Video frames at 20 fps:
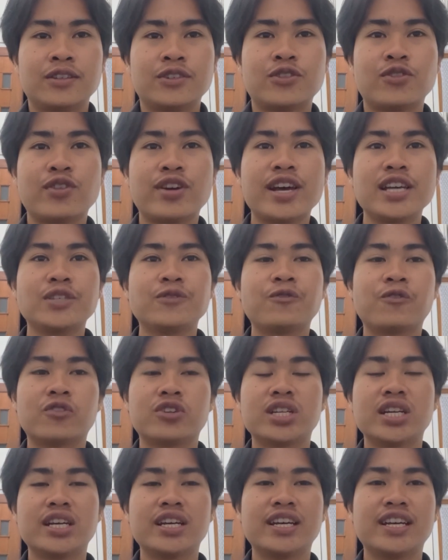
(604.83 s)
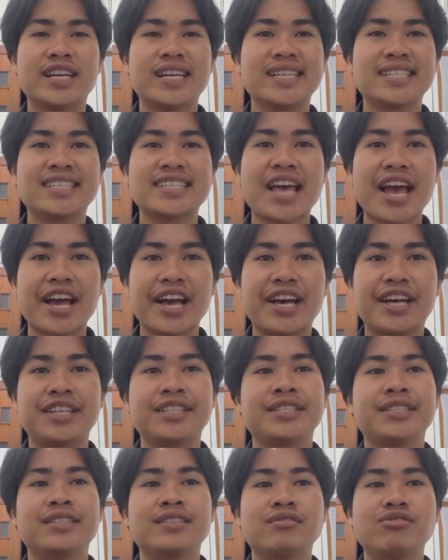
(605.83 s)
So guys, for the
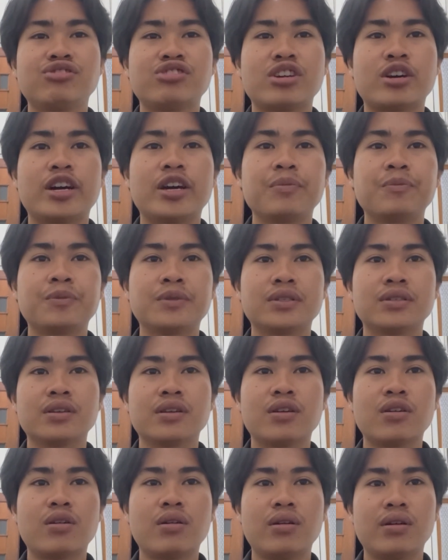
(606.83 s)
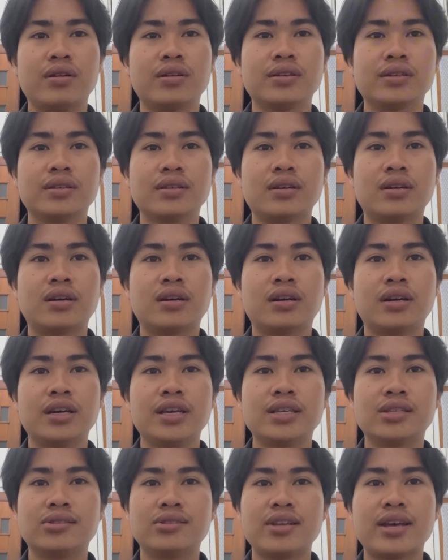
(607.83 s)
second type
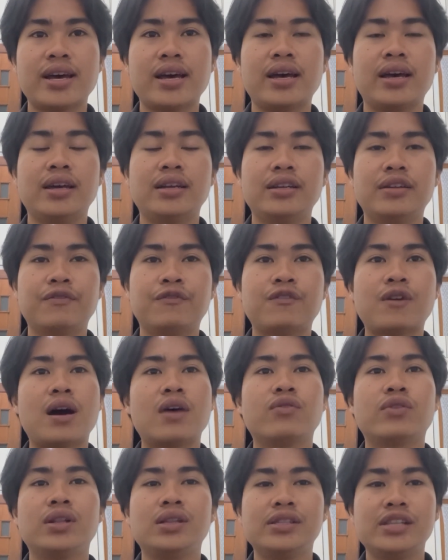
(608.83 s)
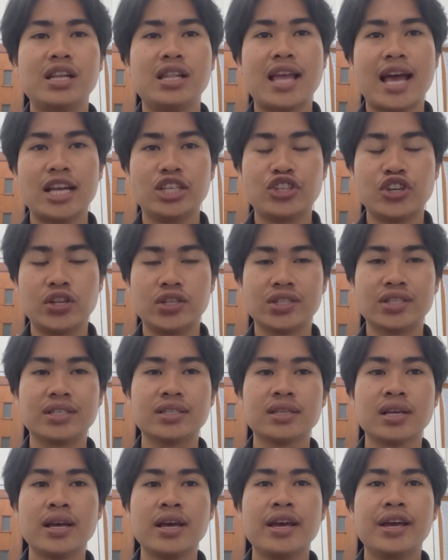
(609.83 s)
is the vowel
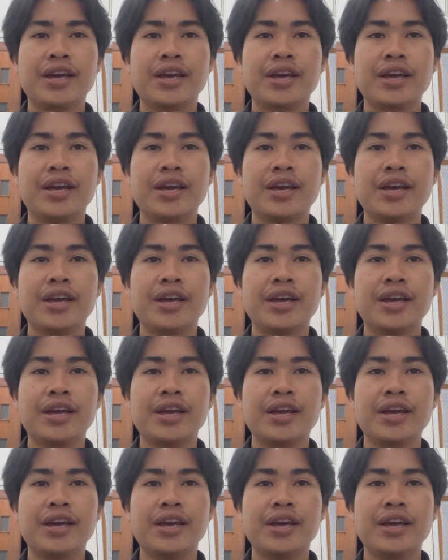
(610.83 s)
deletions.